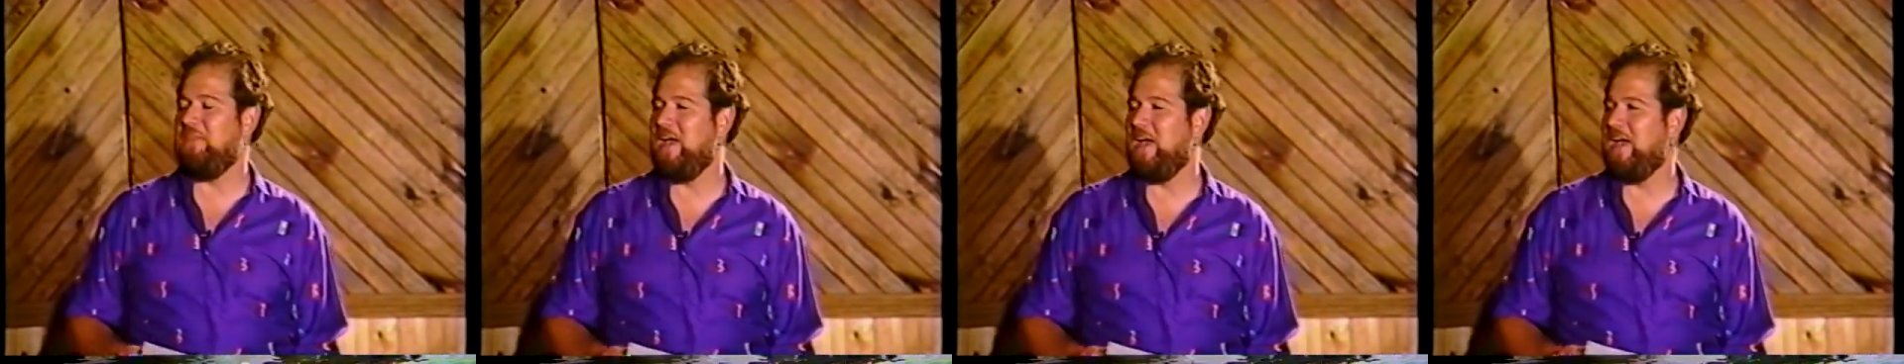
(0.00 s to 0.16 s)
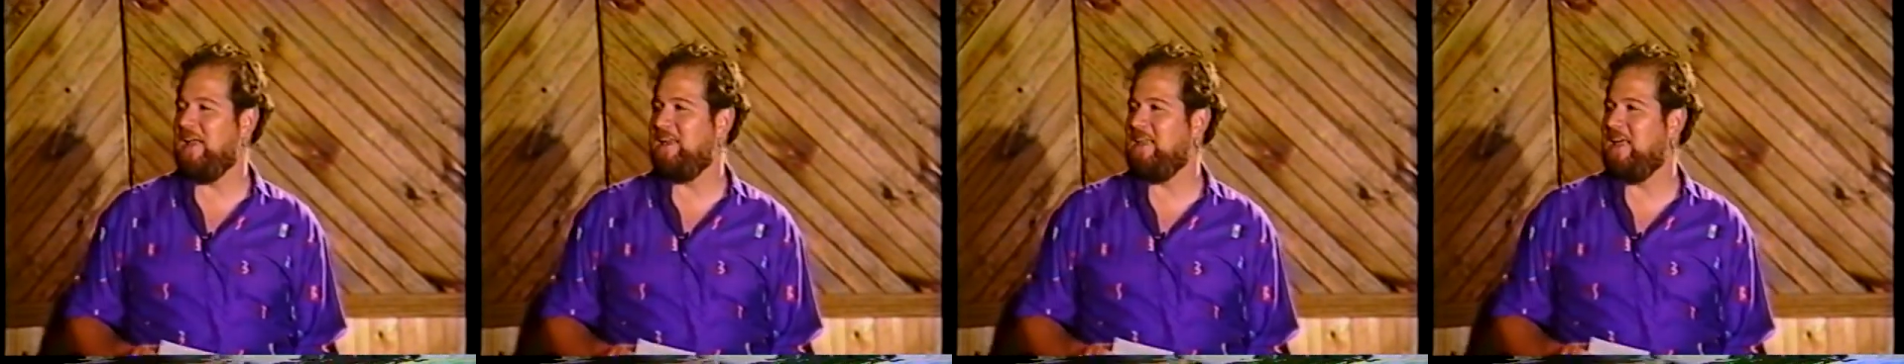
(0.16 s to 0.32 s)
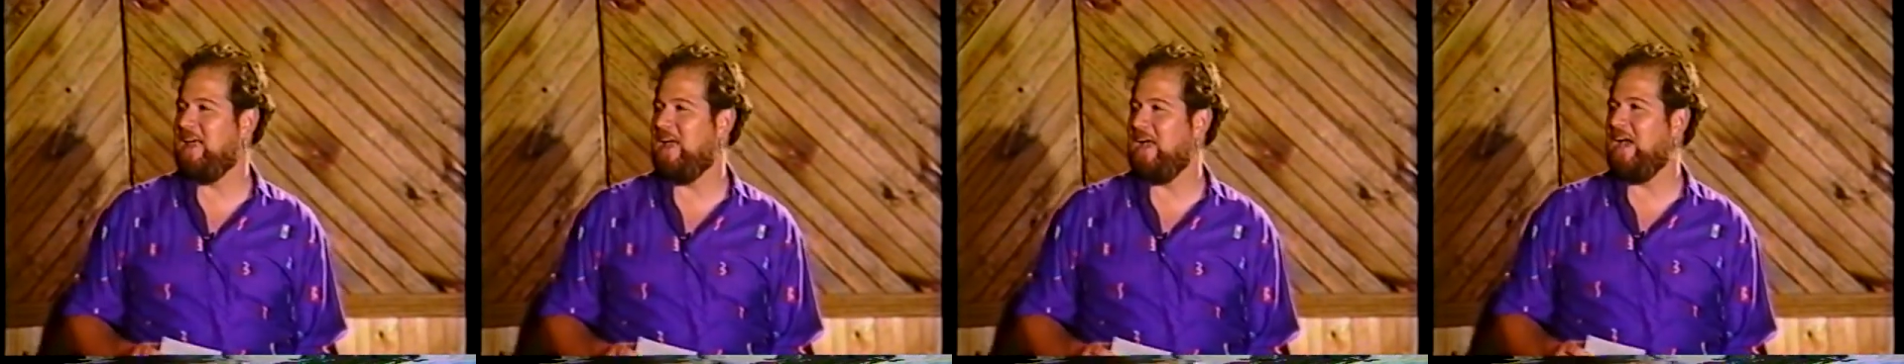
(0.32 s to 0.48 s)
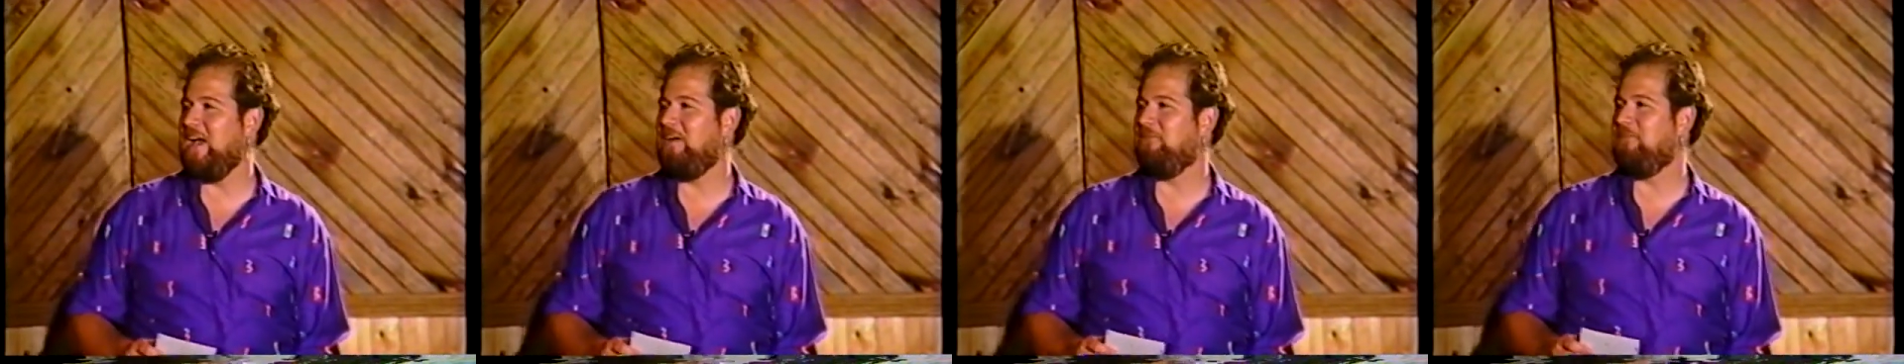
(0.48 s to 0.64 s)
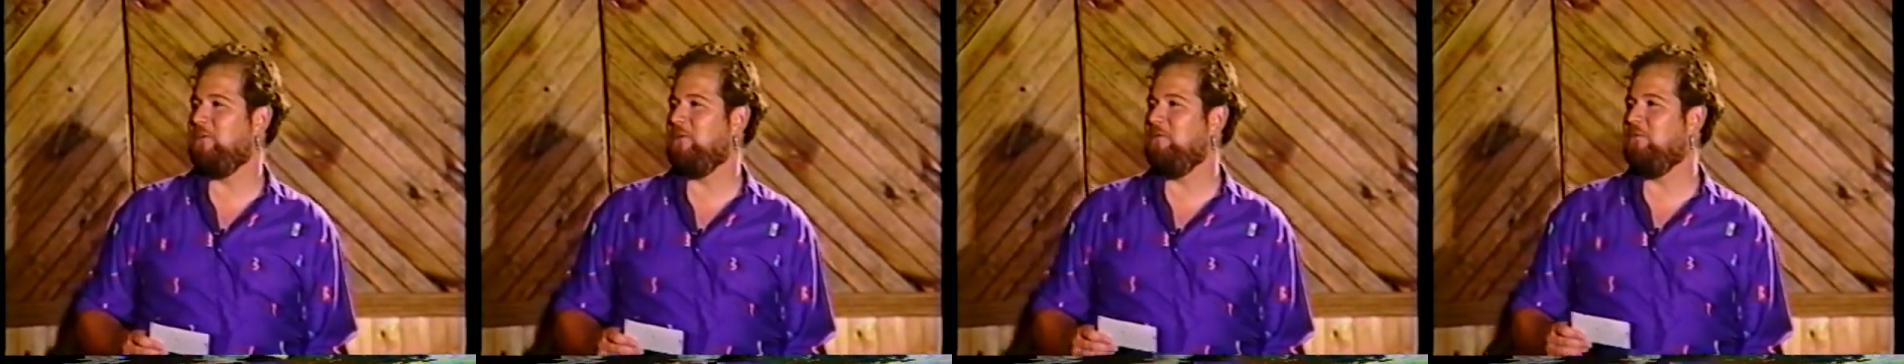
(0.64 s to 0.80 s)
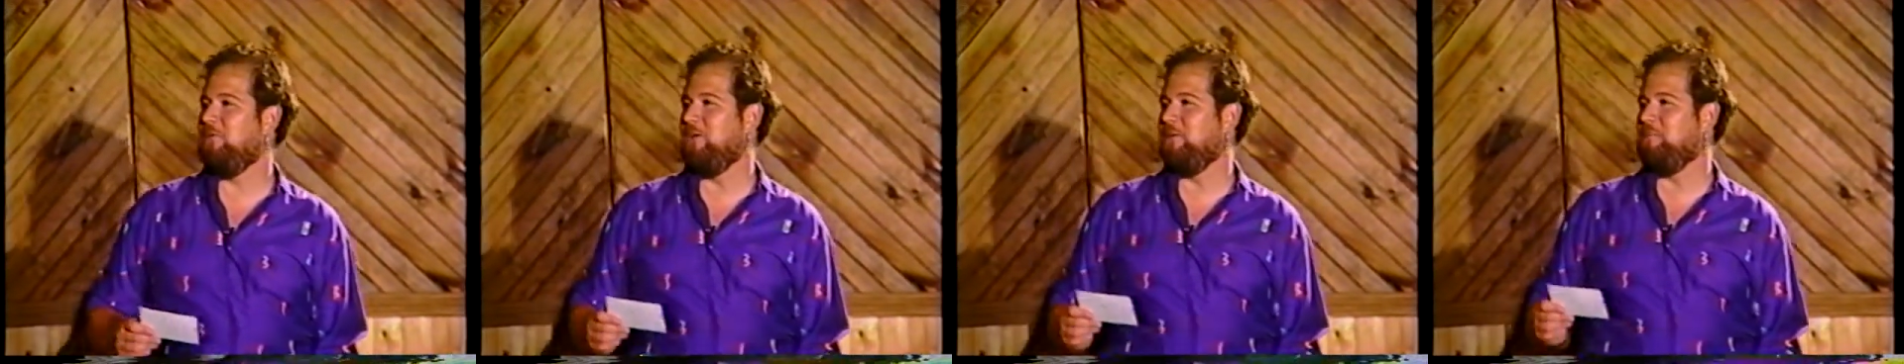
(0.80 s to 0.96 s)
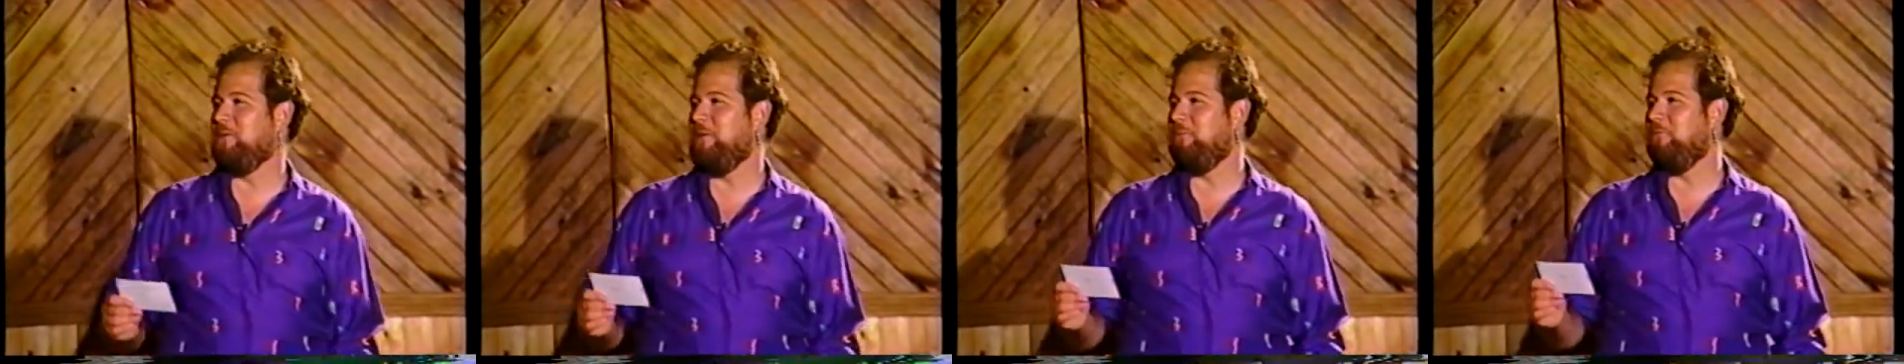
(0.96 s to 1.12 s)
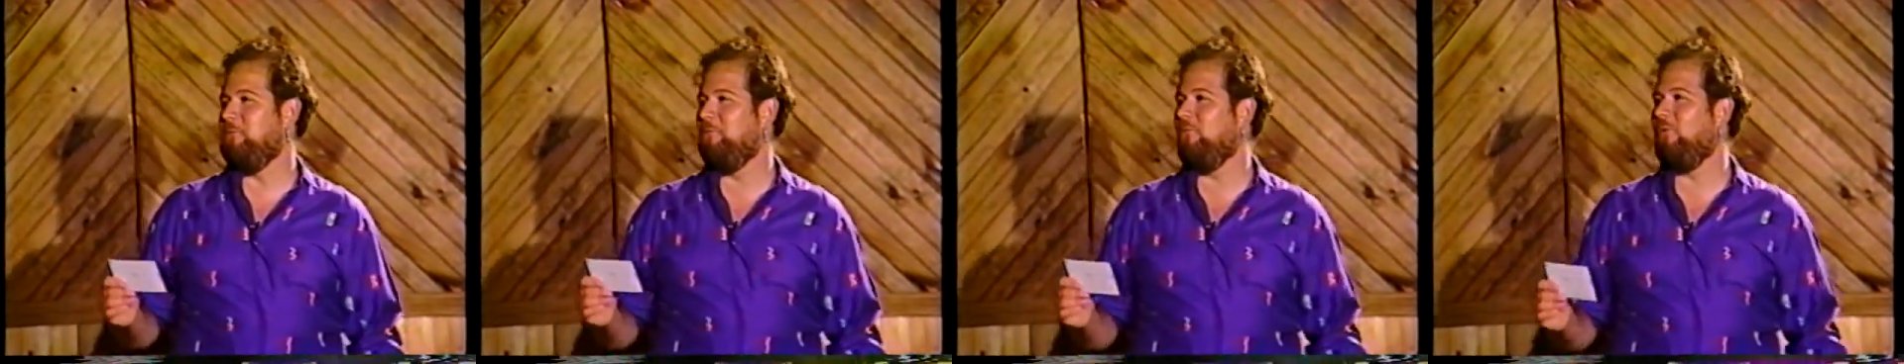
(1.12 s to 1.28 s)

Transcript: that in half, you would have been